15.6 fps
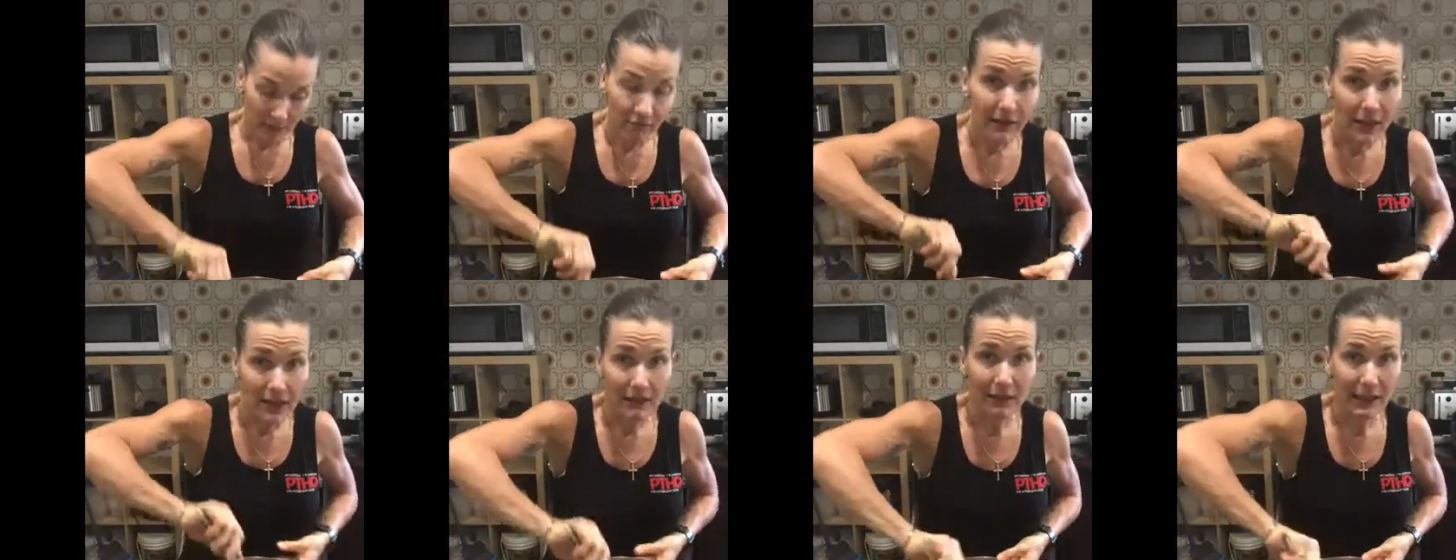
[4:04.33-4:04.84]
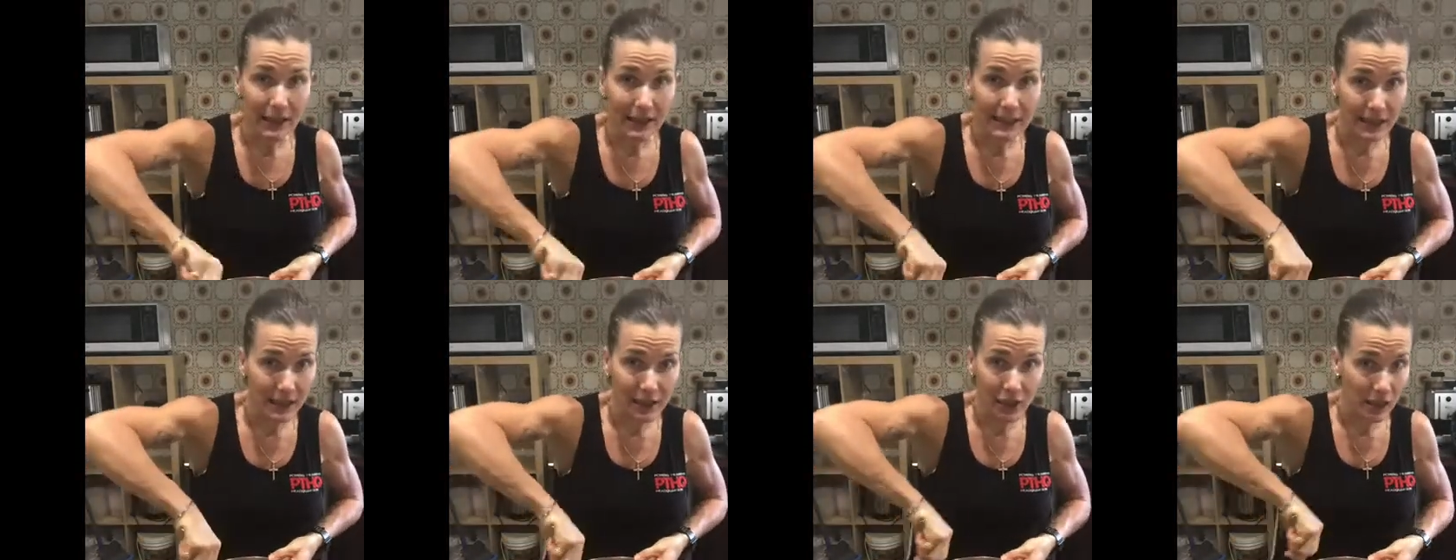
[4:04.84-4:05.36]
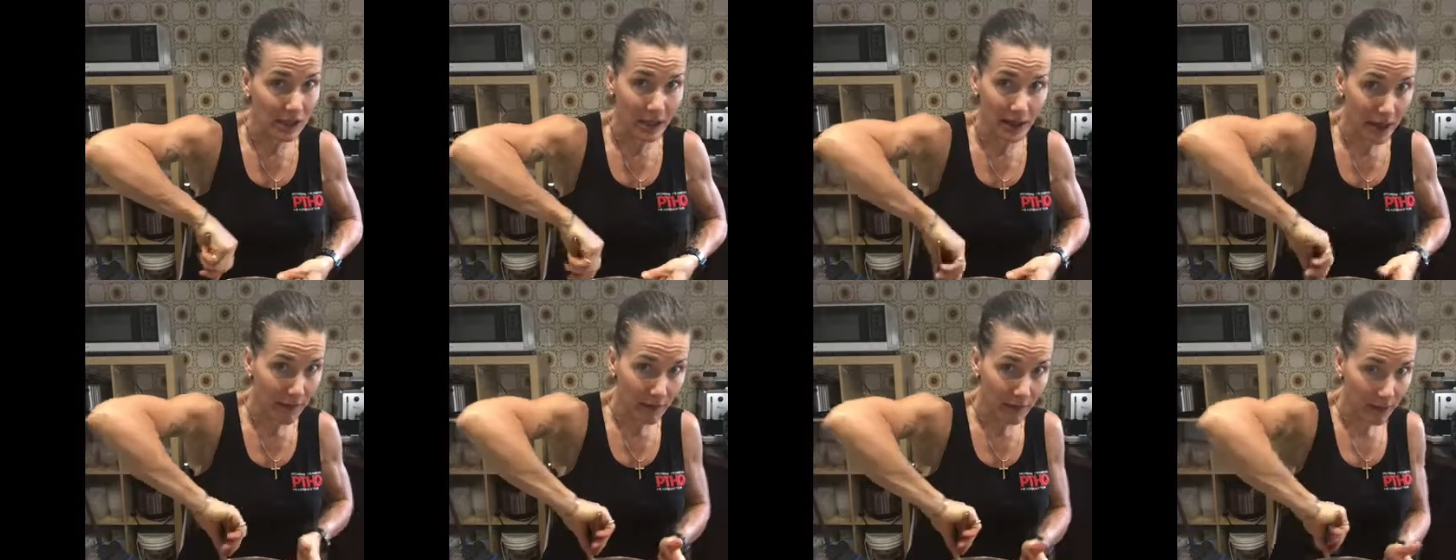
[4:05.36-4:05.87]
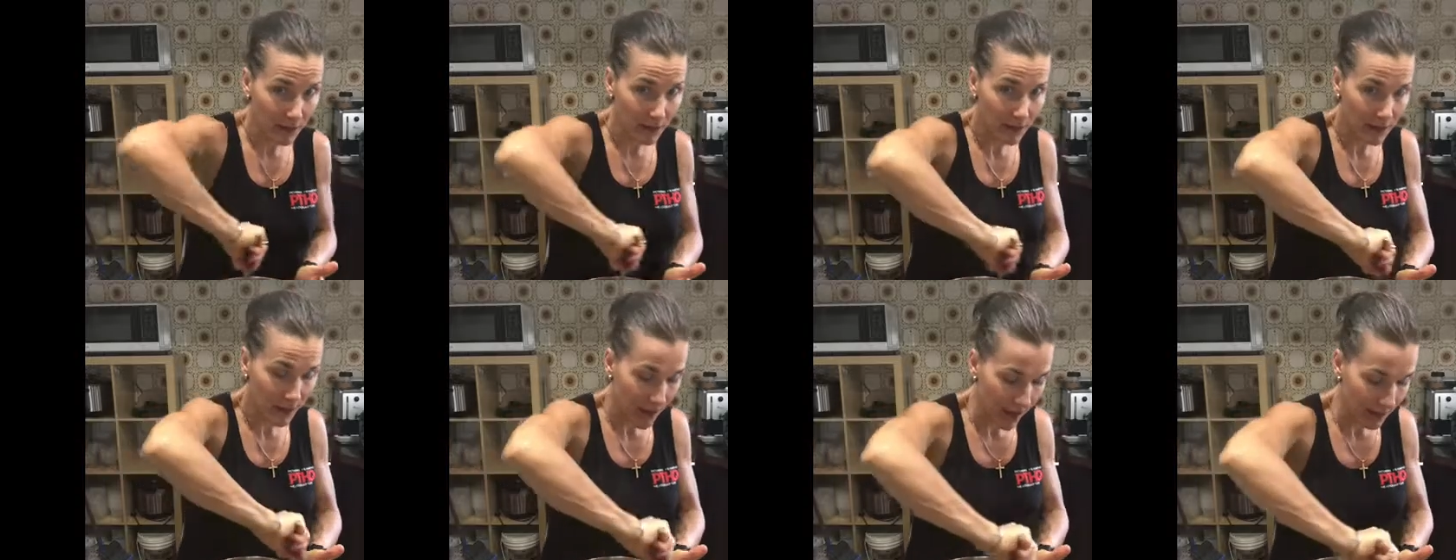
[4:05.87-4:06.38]
really, really delicious. I never
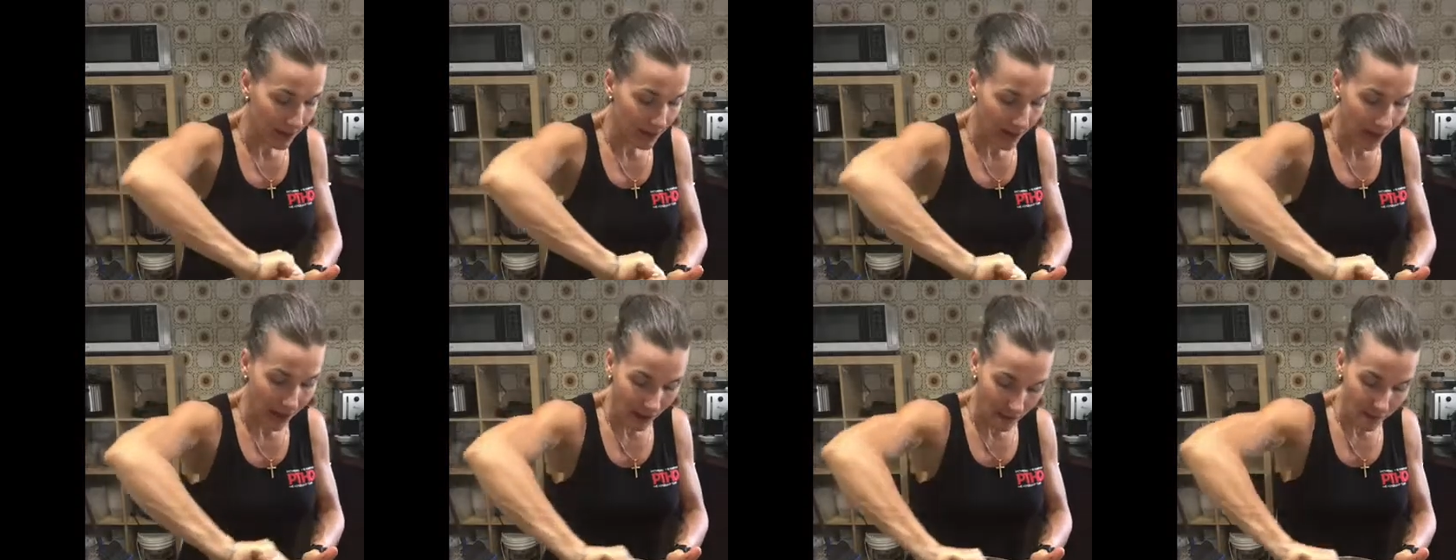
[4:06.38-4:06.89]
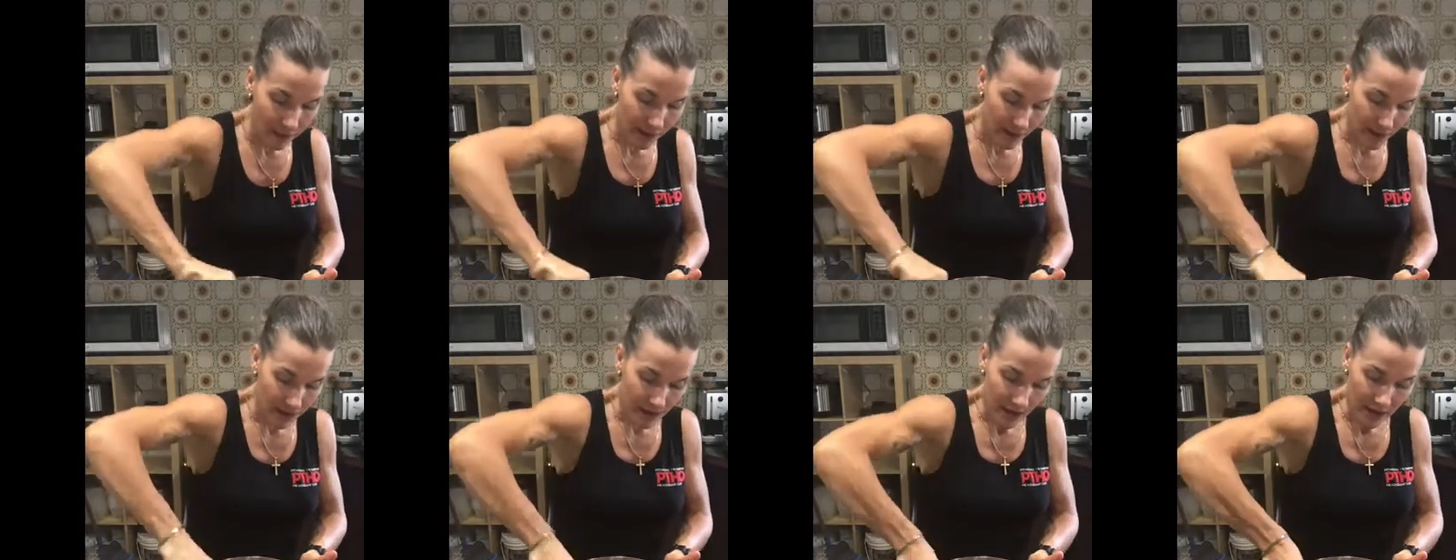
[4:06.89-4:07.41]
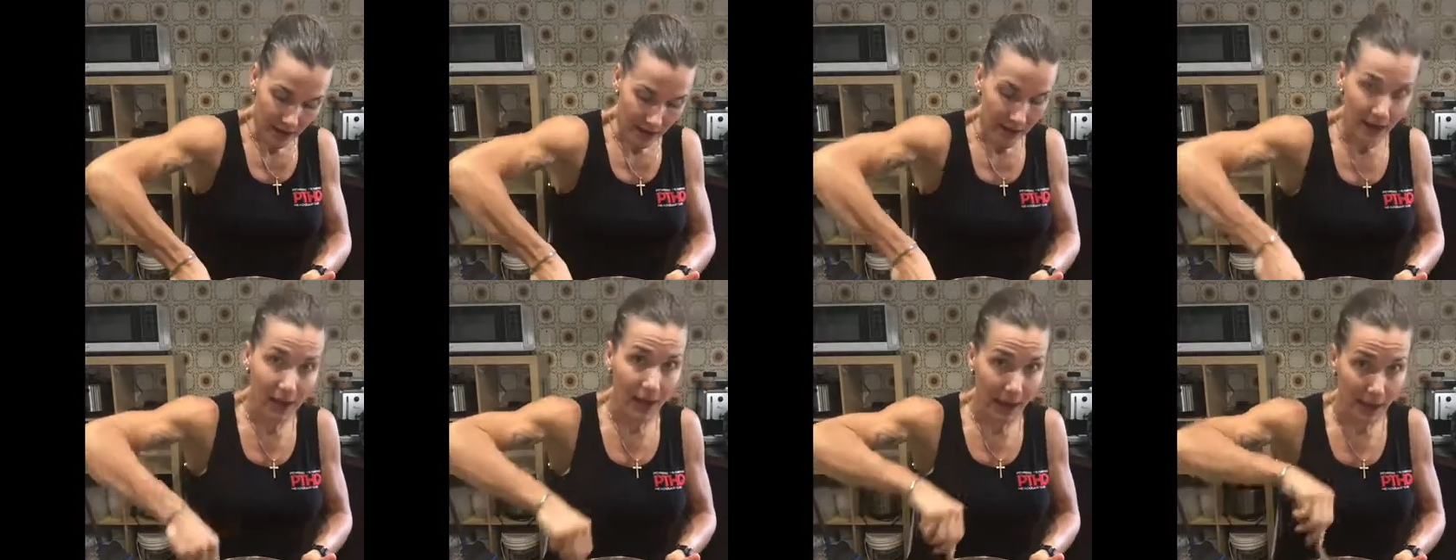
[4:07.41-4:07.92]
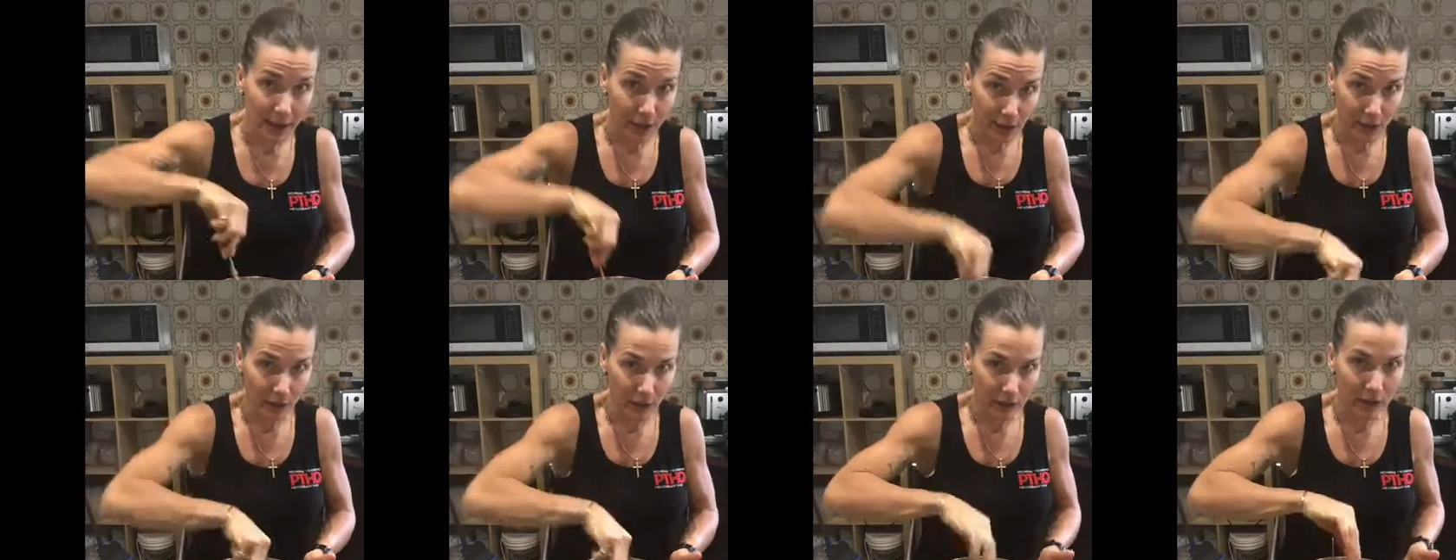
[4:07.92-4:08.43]
thought that I would love
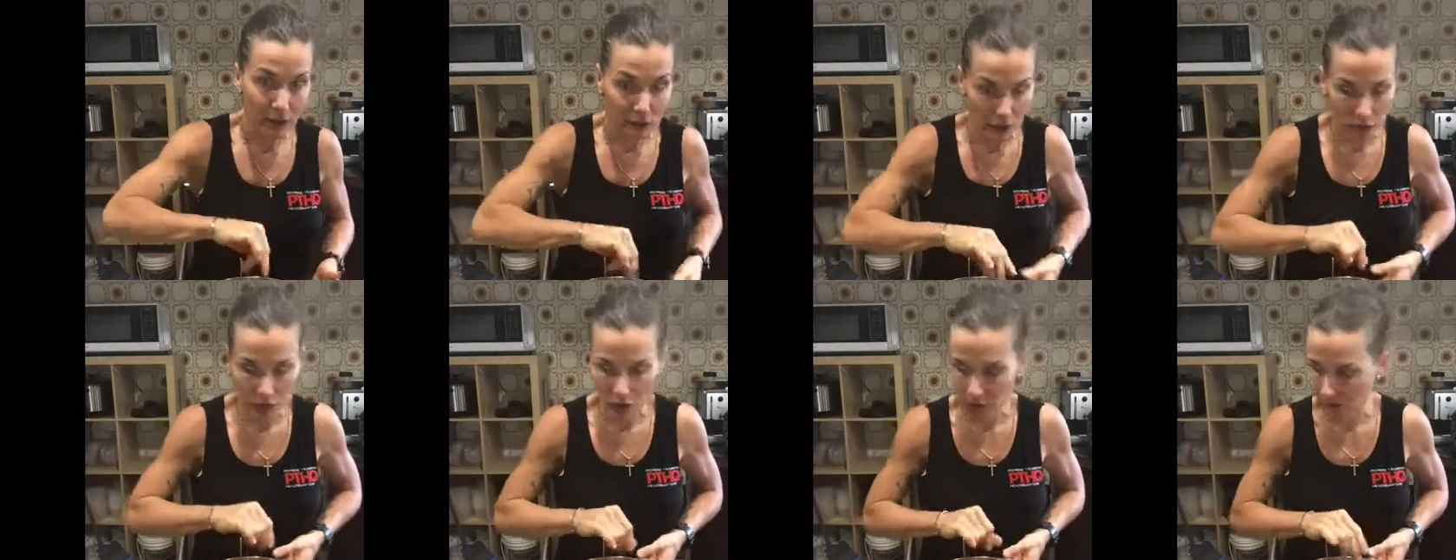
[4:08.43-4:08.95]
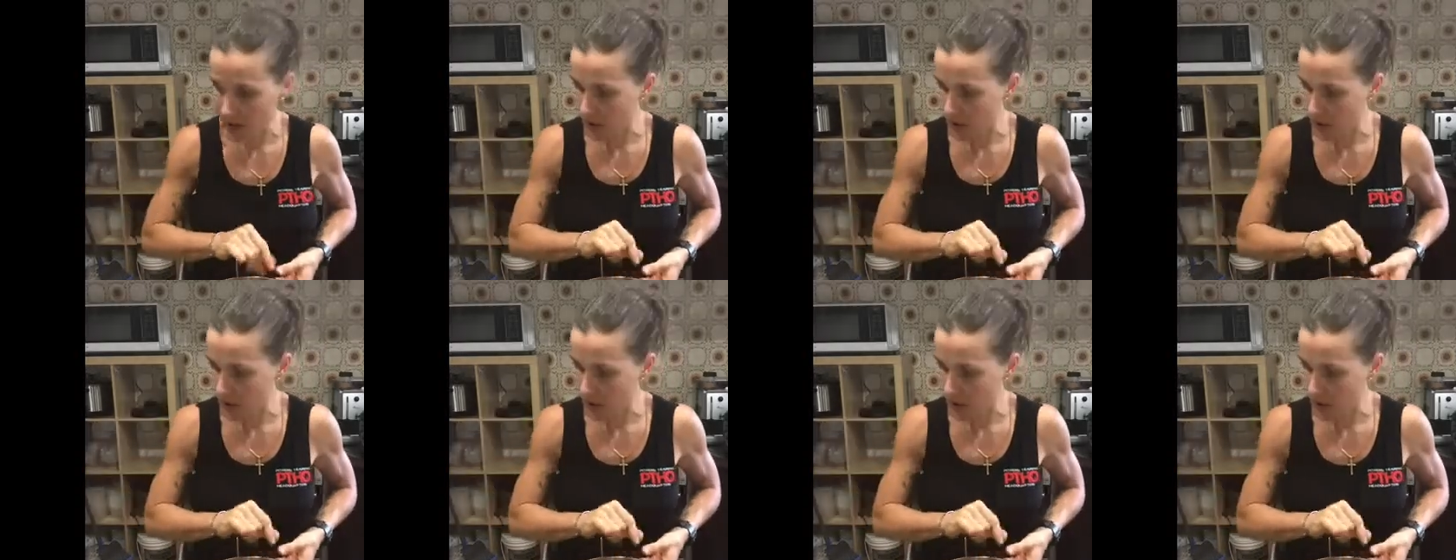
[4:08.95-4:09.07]
lentils so